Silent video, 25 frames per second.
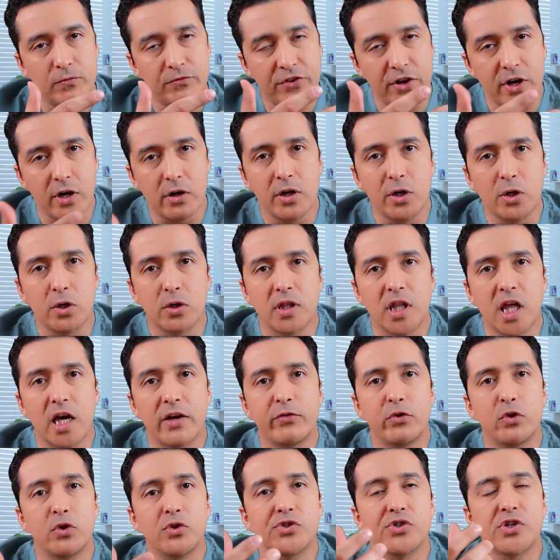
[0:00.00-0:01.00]
fairly good
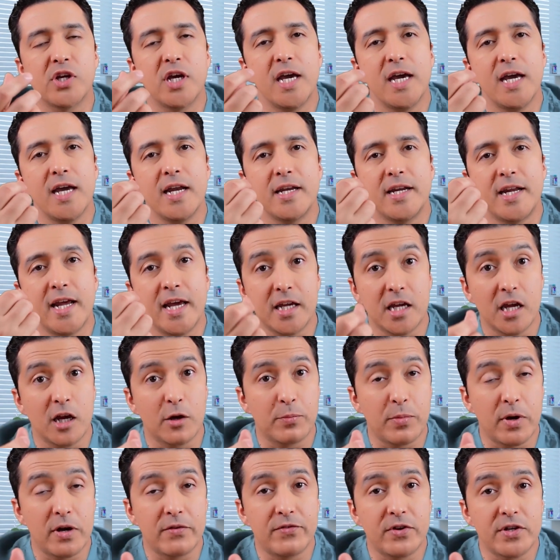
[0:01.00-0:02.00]
levels,
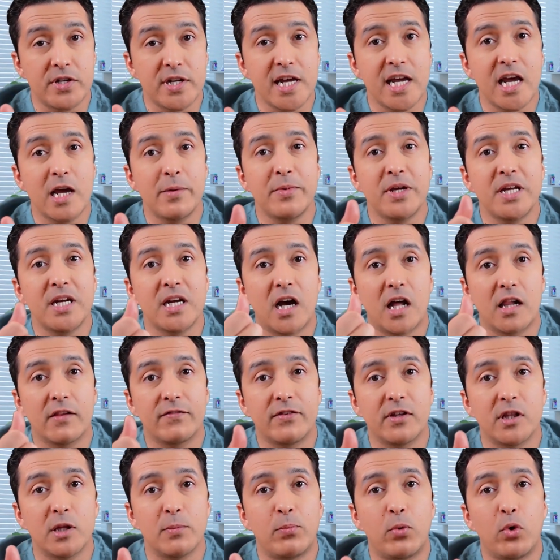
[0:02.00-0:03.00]
taking benfotiamine,
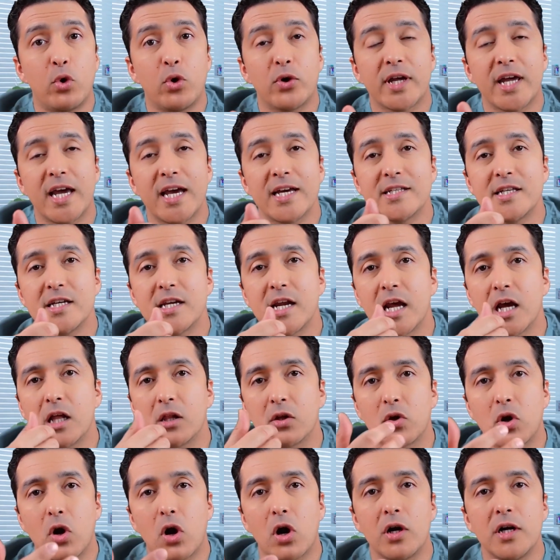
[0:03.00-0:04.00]
alpha-lipoic acid,
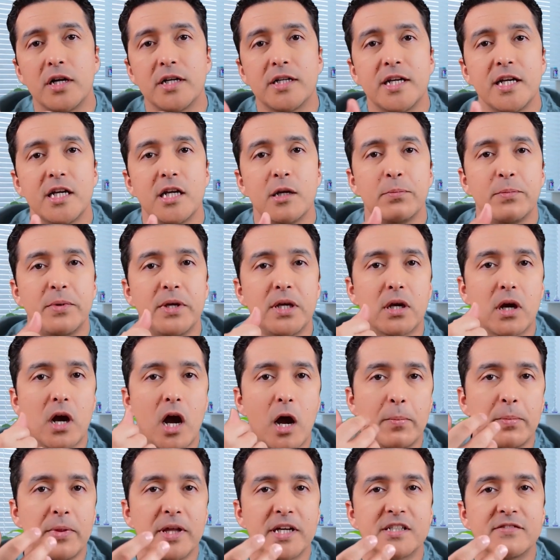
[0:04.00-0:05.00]
L-carnitine,
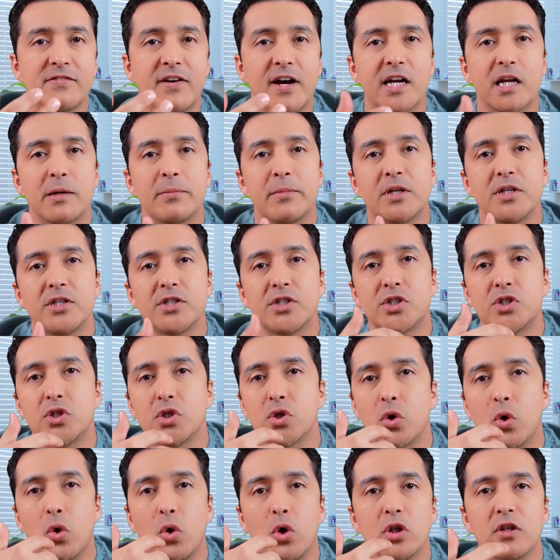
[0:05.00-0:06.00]
B-complex vitamins,
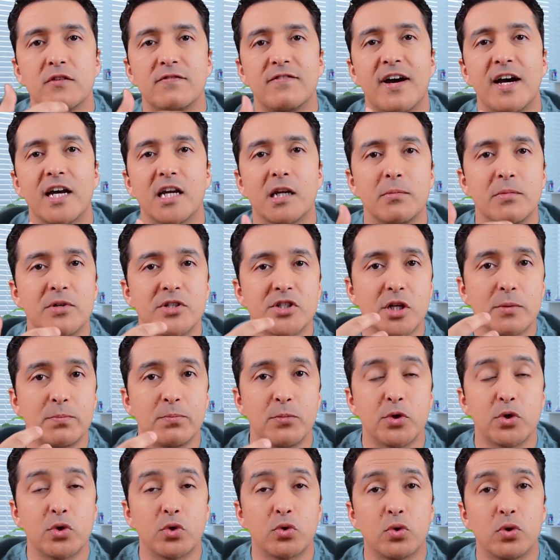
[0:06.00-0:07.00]
your old vitamins
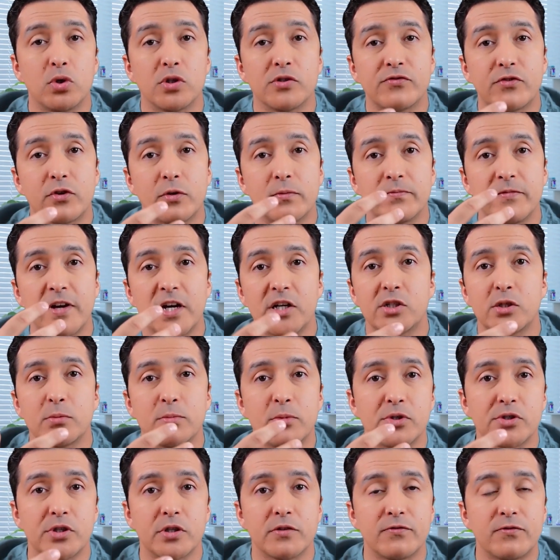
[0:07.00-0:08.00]
and minerals from
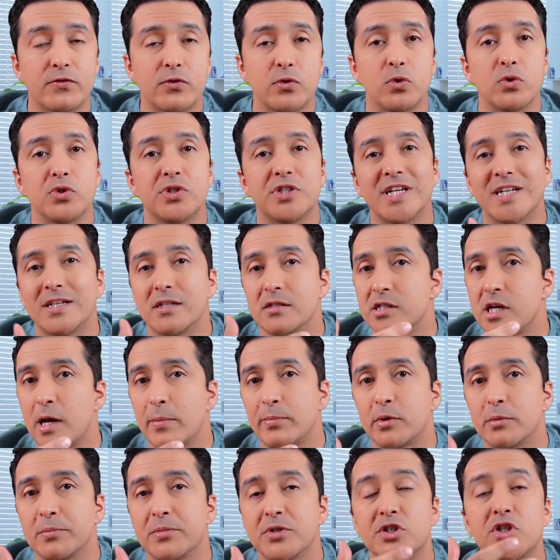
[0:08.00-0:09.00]
vegetables and fruits and
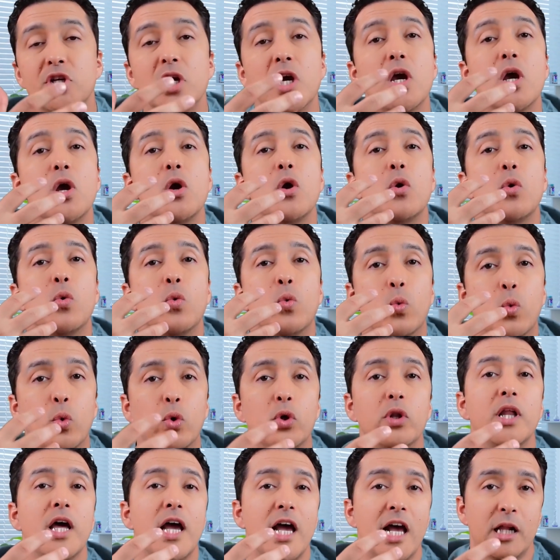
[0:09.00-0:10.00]
supplements
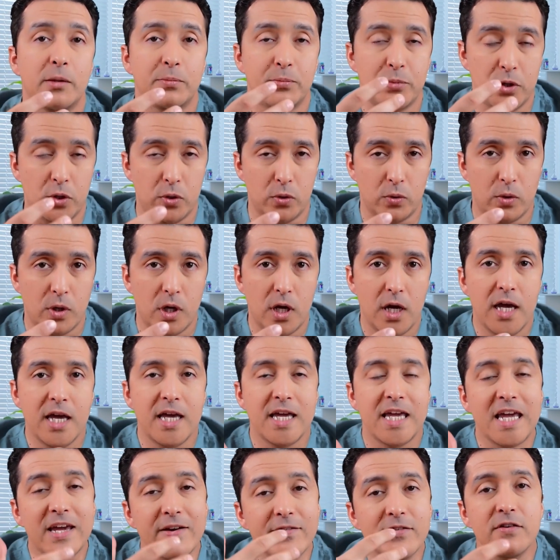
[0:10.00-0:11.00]
will help you.
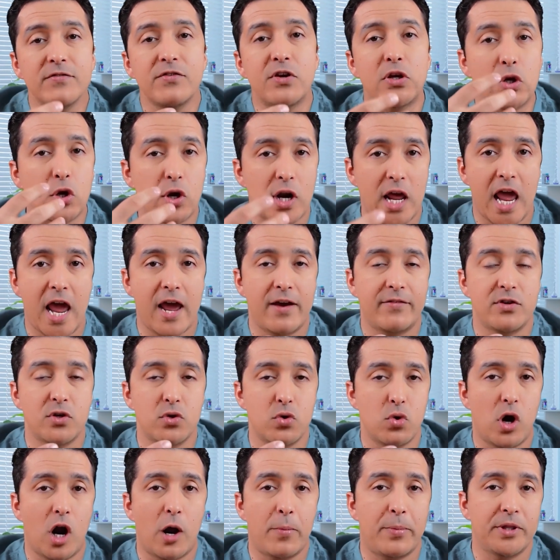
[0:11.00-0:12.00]
Even if you don't have
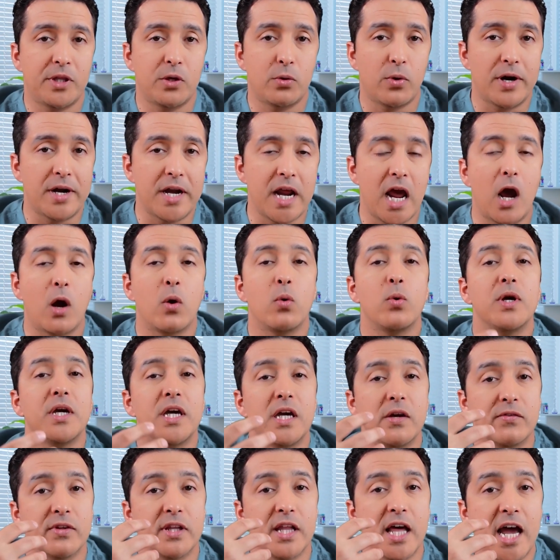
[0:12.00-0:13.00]
the neuropathy right now,
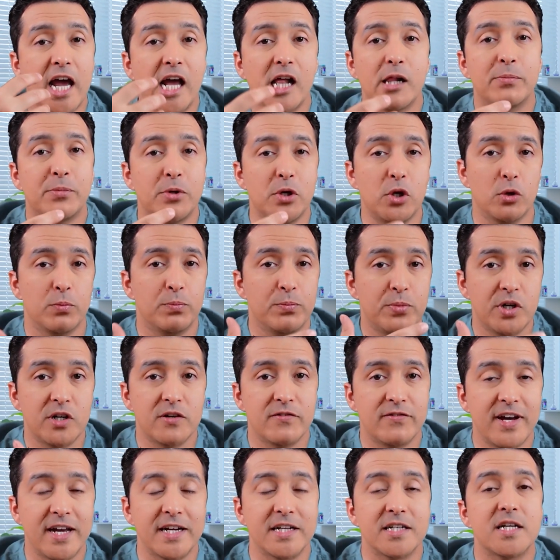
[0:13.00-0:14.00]
it will help you
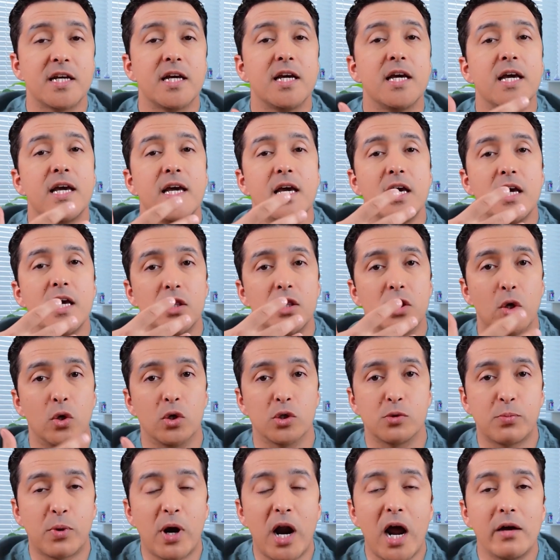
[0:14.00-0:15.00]
prevent
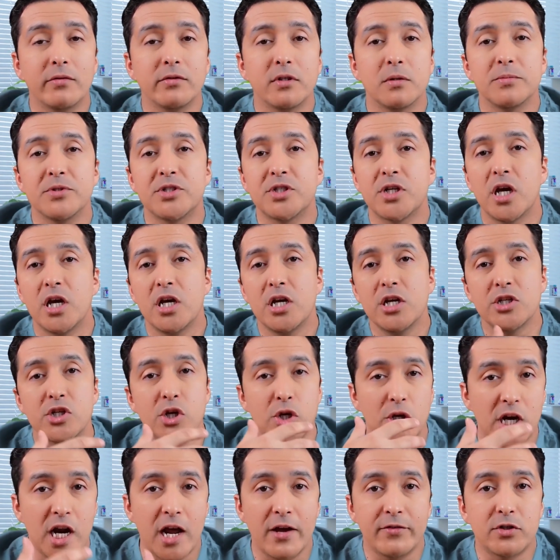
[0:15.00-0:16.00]
those problems,
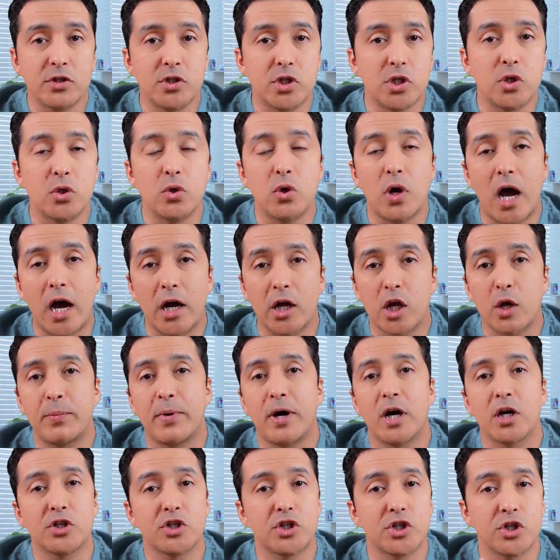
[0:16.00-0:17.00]
so you don't have to do
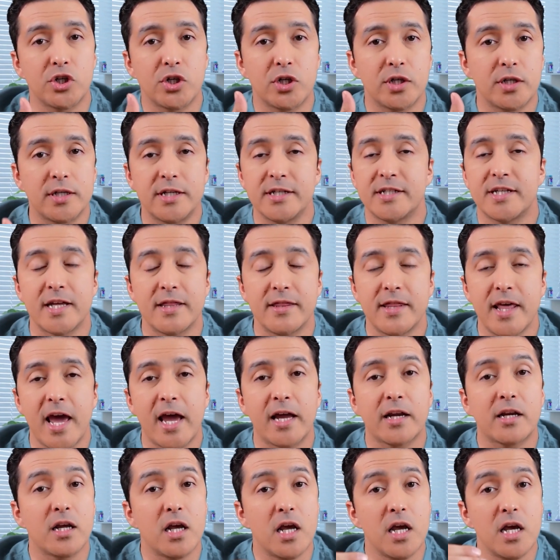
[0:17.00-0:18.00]
acupuncture, this and
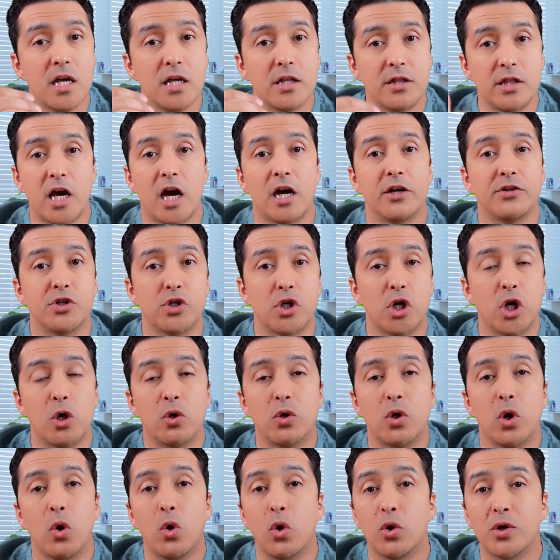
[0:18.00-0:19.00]
that down the
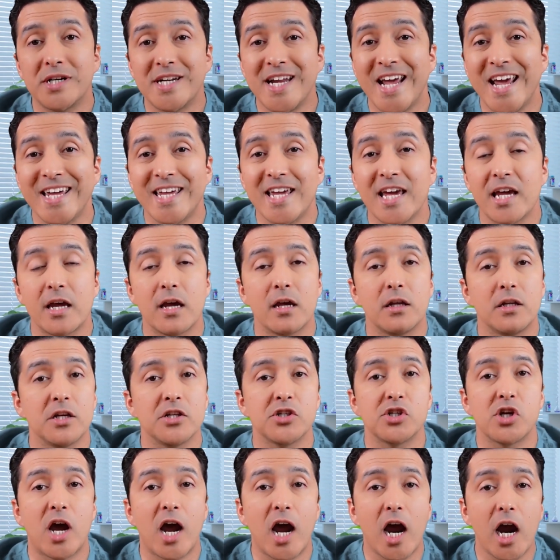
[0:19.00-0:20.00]
road, or taking
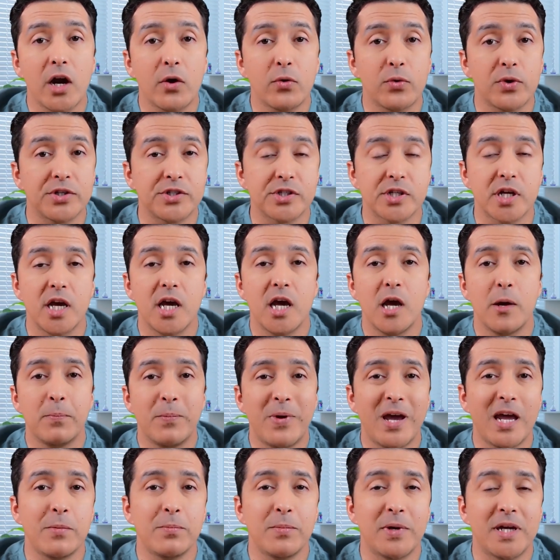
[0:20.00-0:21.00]
this high-risk
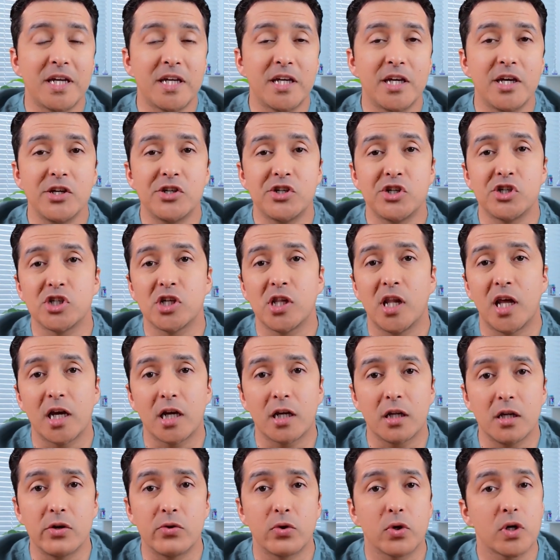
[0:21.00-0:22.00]
pain medications
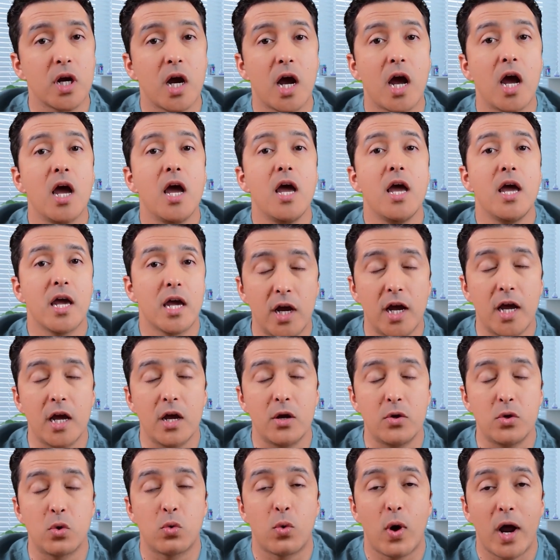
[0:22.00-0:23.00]
like Lyrica
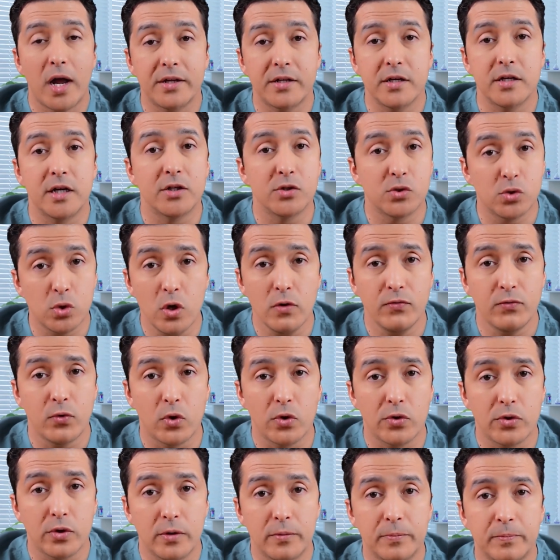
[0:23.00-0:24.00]
and Neurontin and so
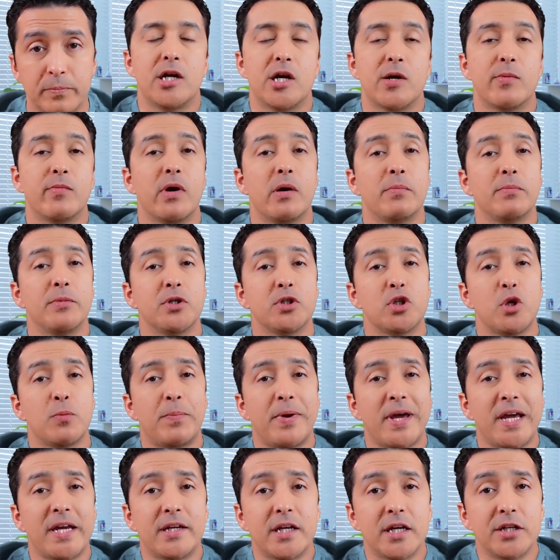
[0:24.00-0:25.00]
forth. Remember to
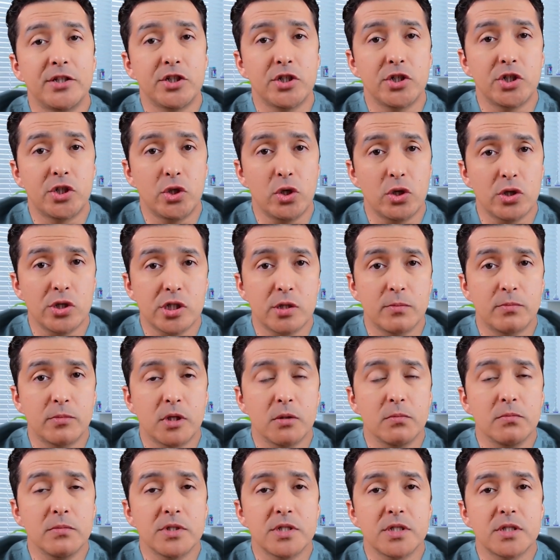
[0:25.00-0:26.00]
pay attention to your
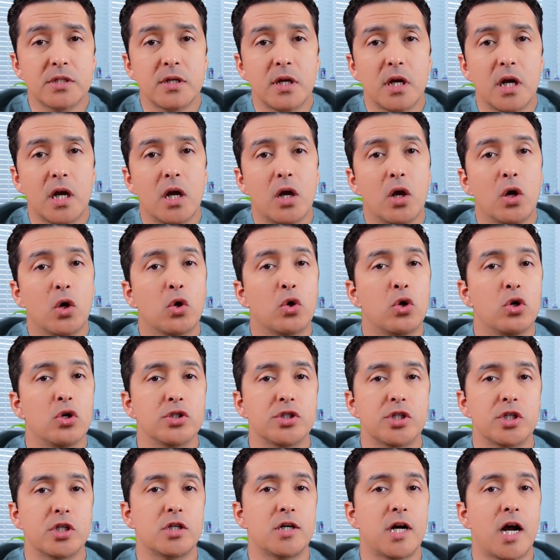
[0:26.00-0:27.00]
symptoms.
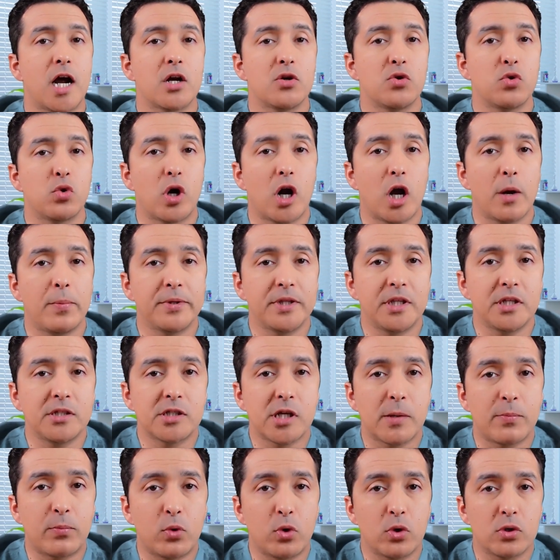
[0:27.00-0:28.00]
Consider our neuropathy
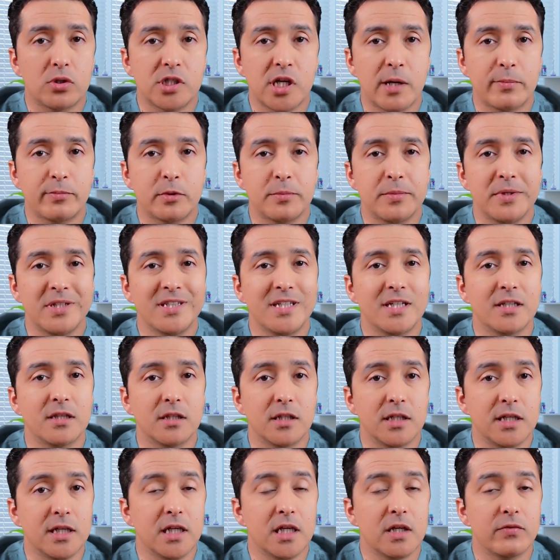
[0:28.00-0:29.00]
support supplement. The
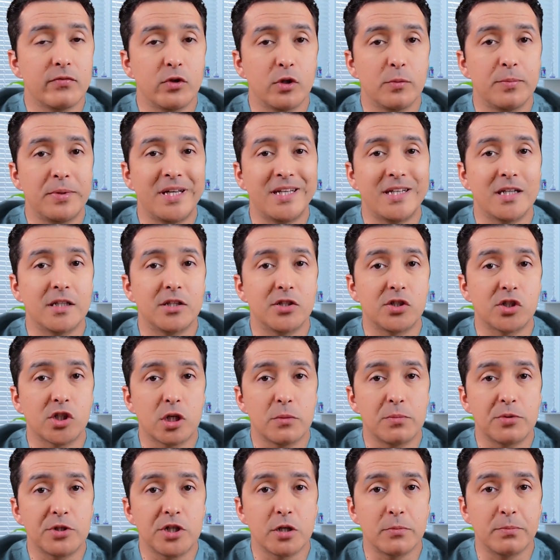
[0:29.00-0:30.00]
link will be in the
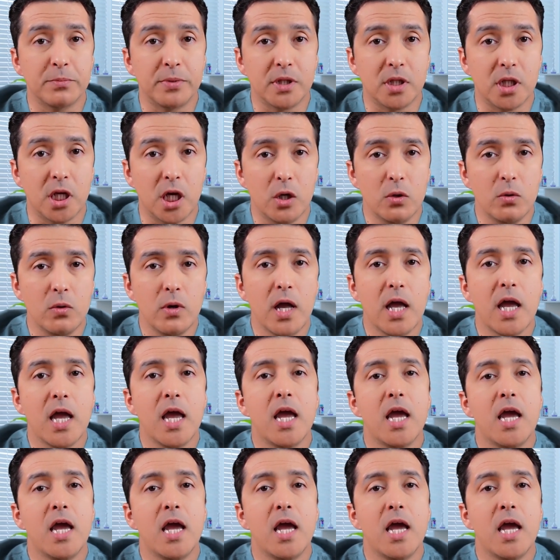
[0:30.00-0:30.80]
description below.